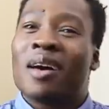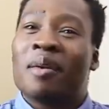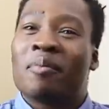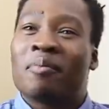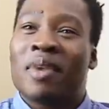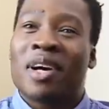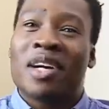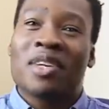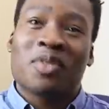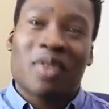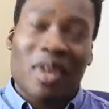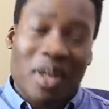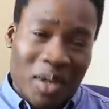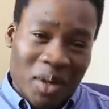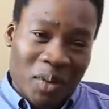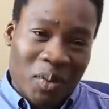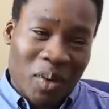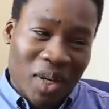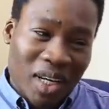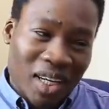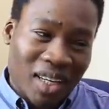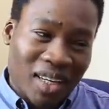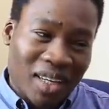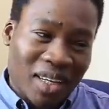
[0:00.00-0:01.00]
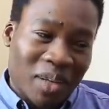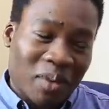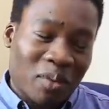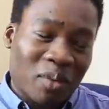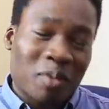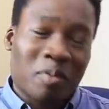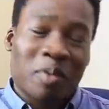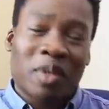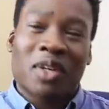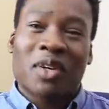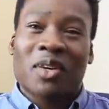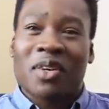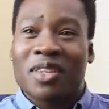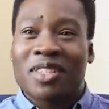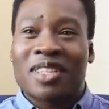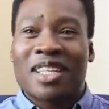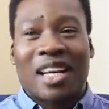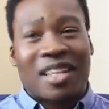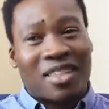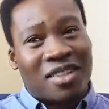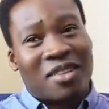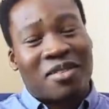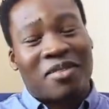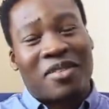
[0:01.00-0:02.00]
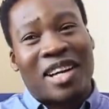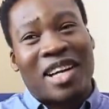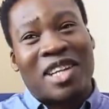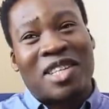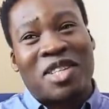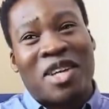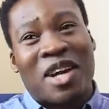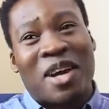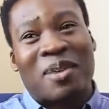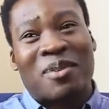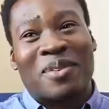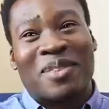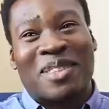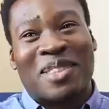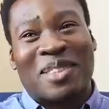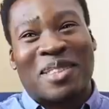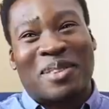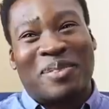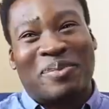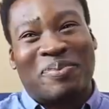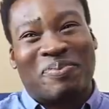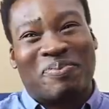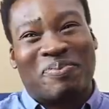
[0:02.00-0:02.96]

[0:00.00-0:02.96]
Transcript: my drag queen would be called Testify Jones.